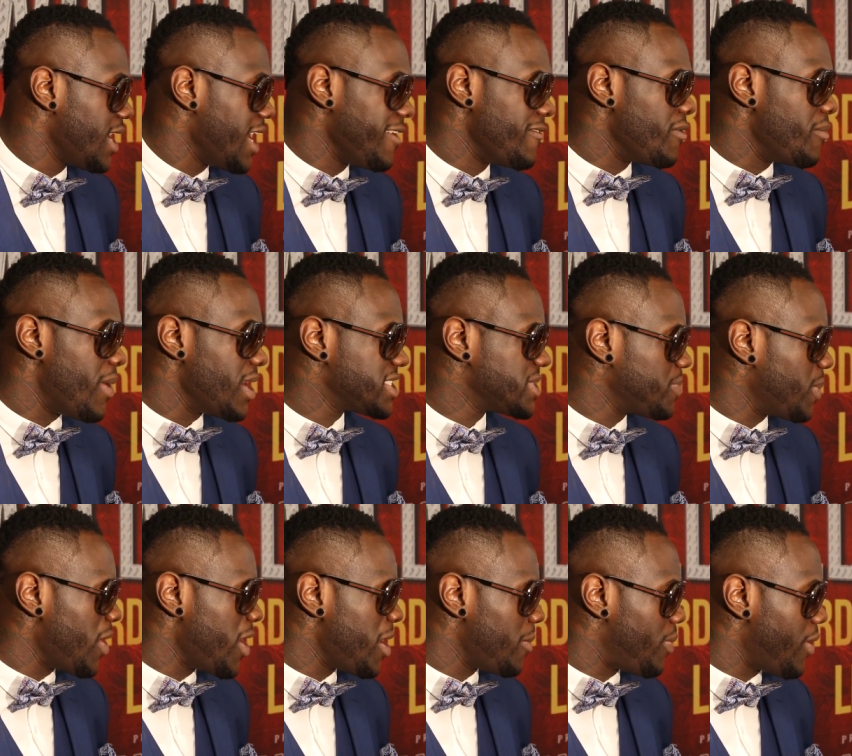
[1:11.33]
Even my
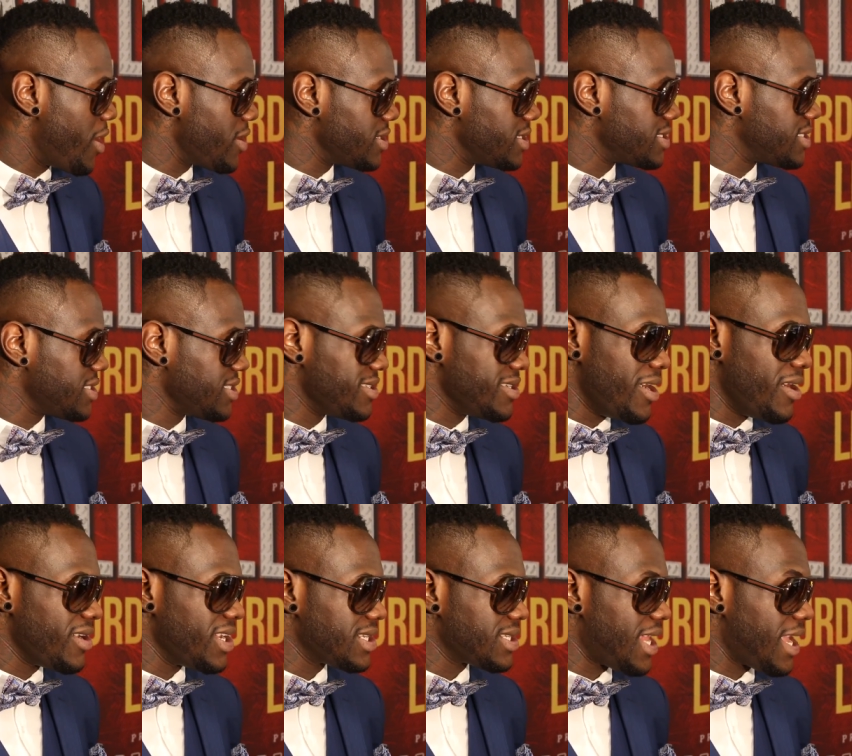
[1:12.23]
sparring partners, you
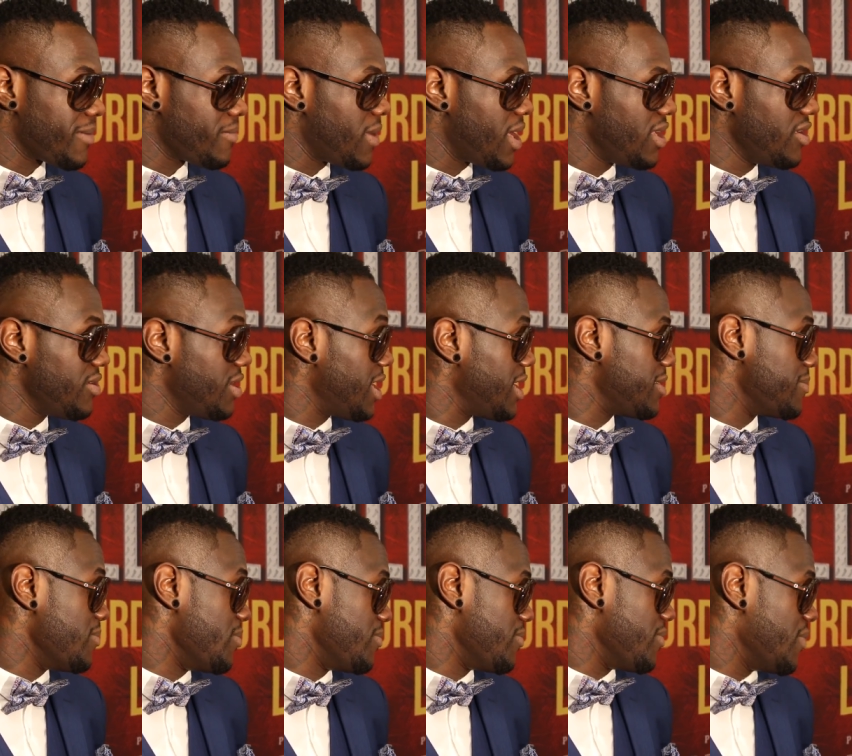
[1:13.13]
know, they're like, man, you're
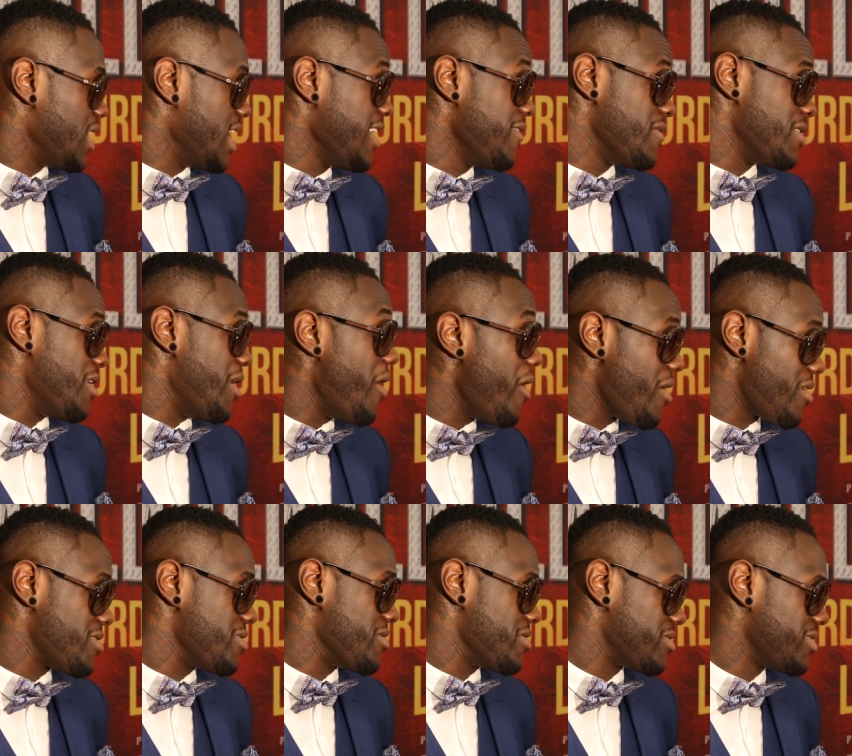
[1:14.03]
hitting even
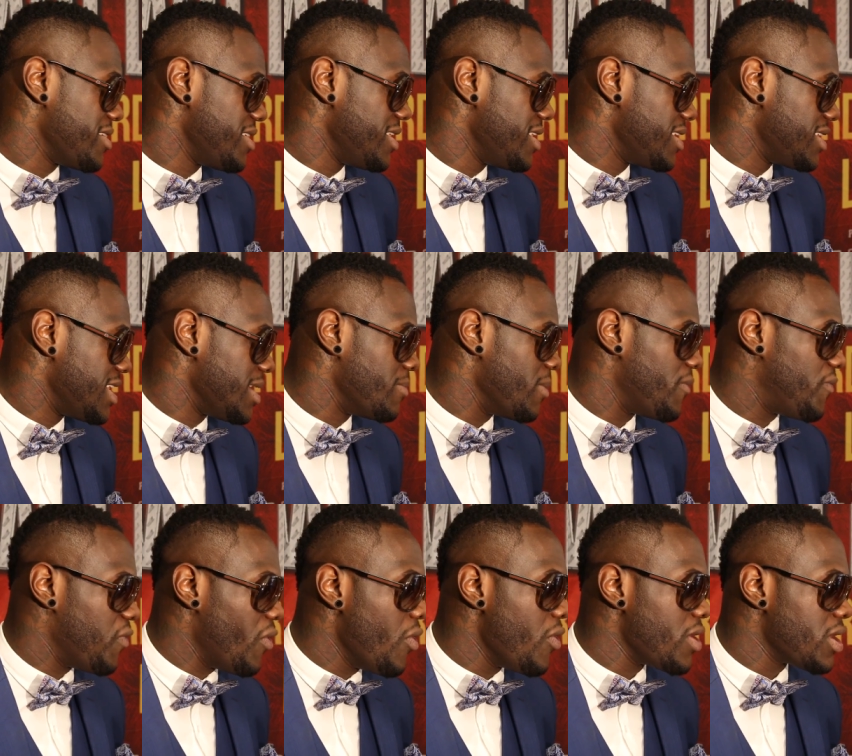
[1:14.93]
harder than
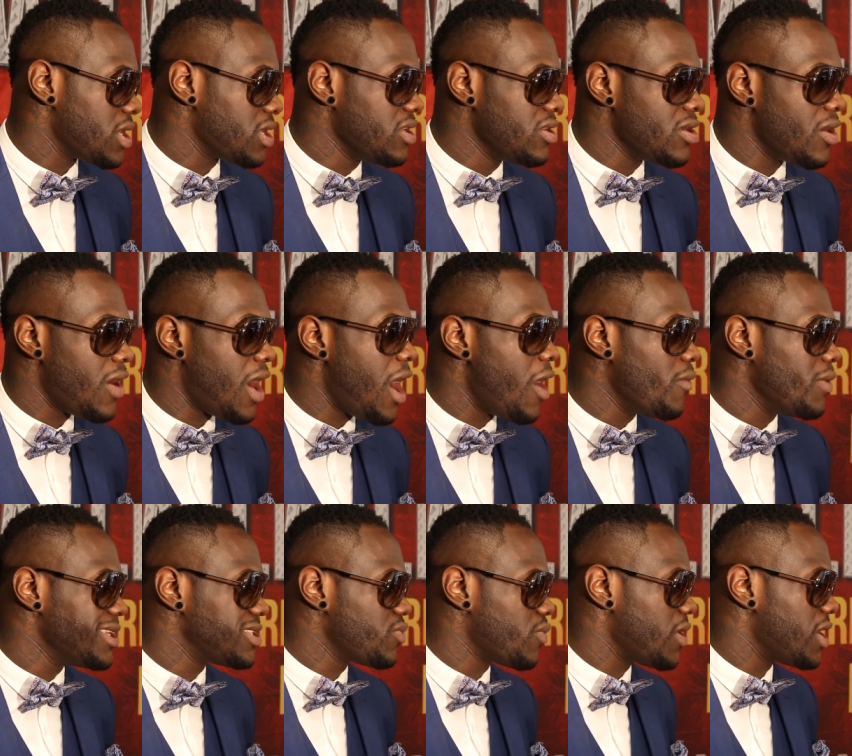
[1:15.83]
before. And you know, I
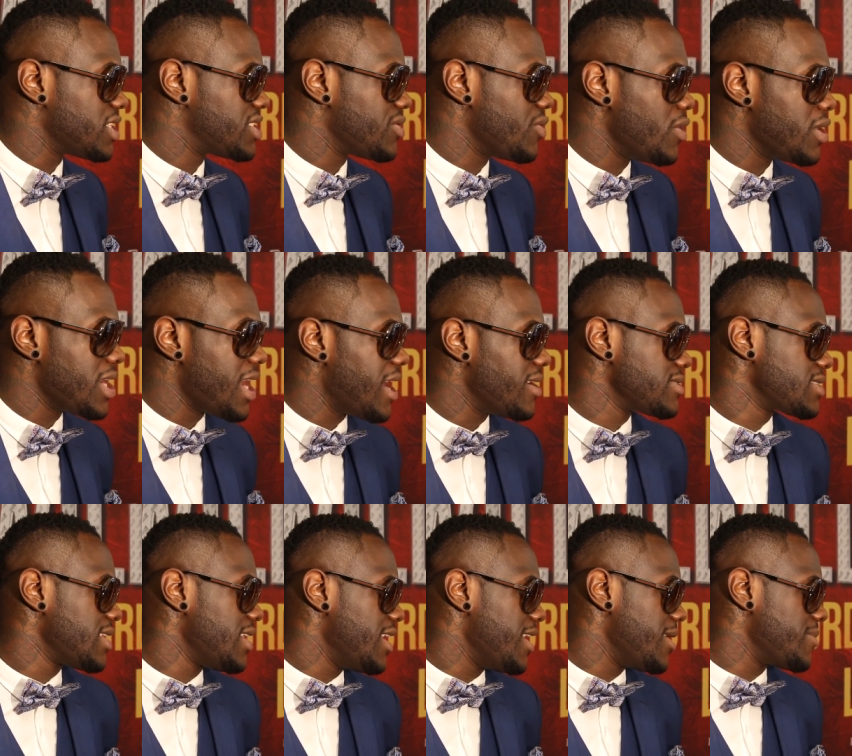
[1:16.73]
always wear 20
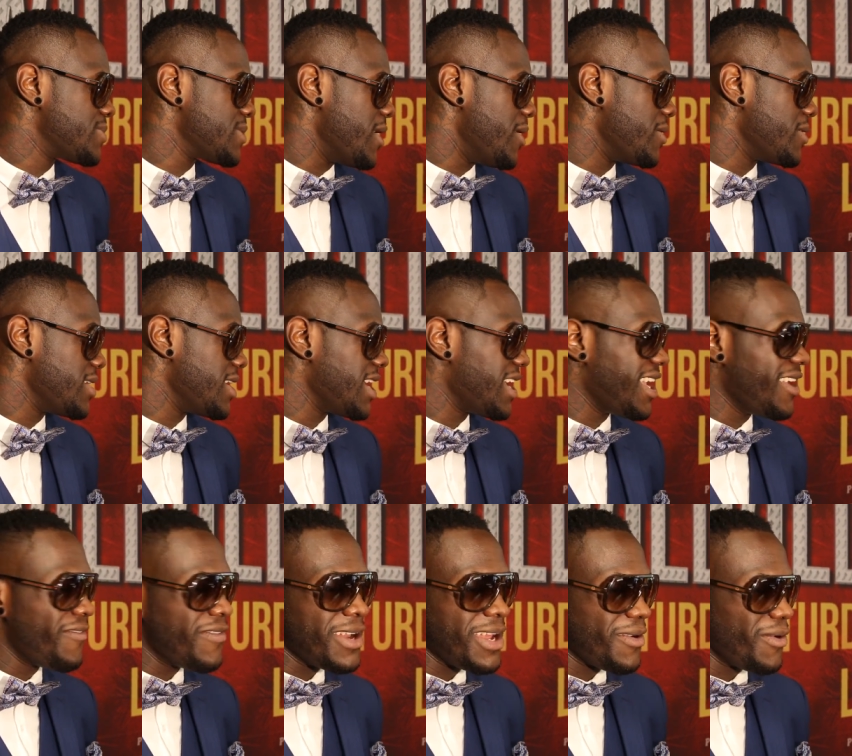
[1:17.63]
ounce gloves on it.
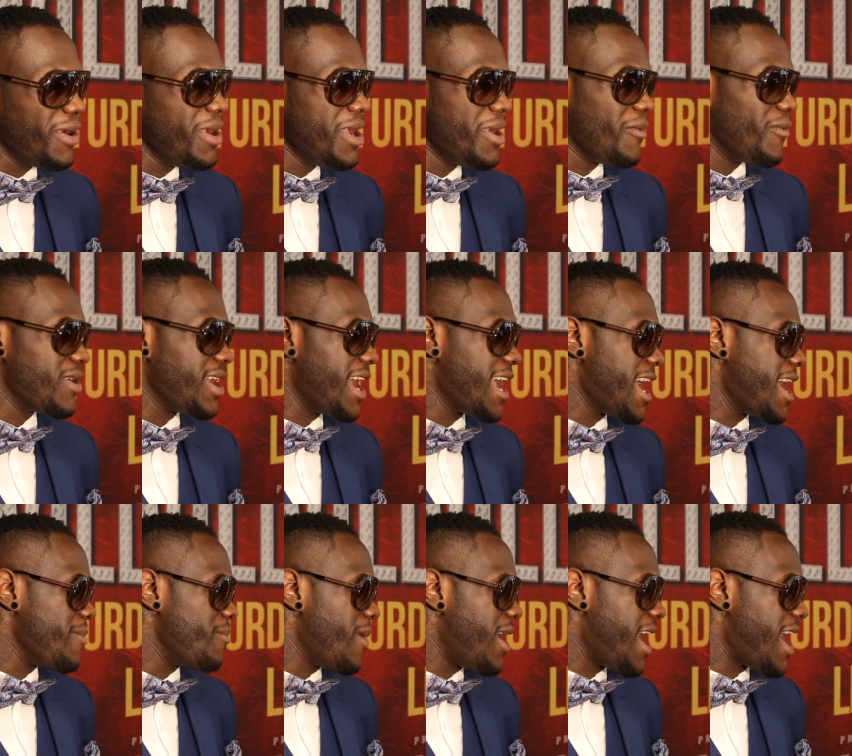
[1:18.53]
Even at, when I
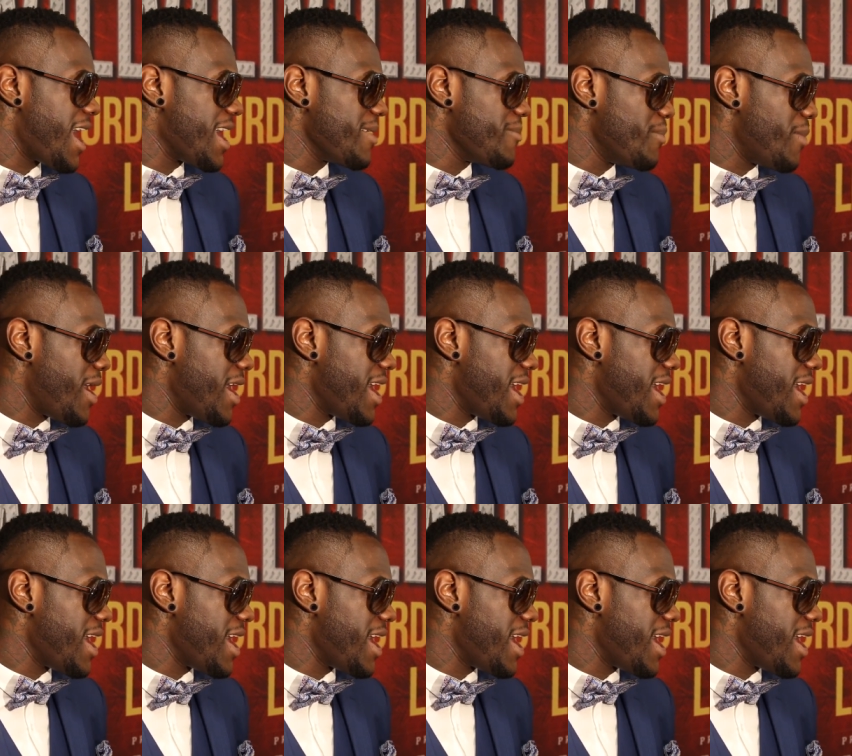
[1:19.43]
had my